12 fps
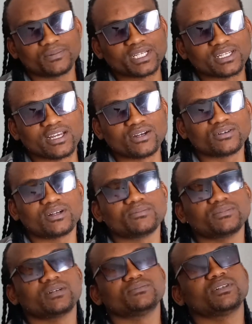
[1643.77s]
But now,
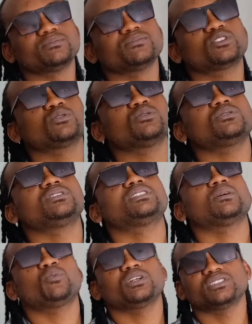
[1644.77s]
I'm so
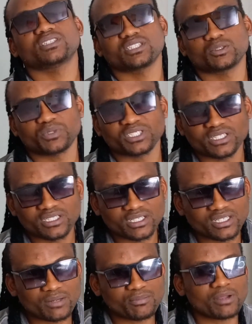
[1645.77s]
disappointed, especially with
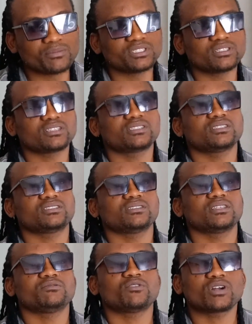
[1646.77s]
the upcoming artists.
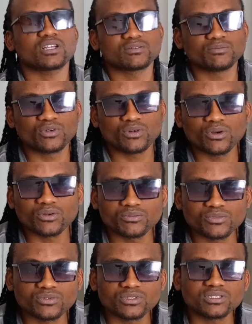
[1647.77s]
They focus more on
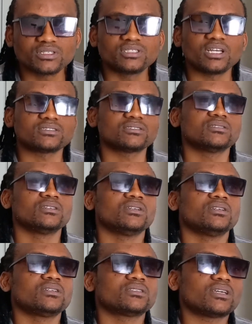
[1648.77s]
music
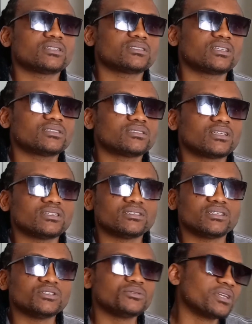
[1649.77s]

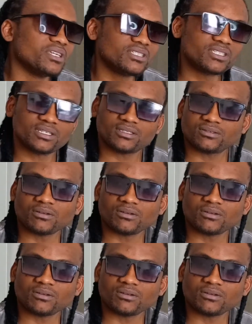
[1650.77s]
than education.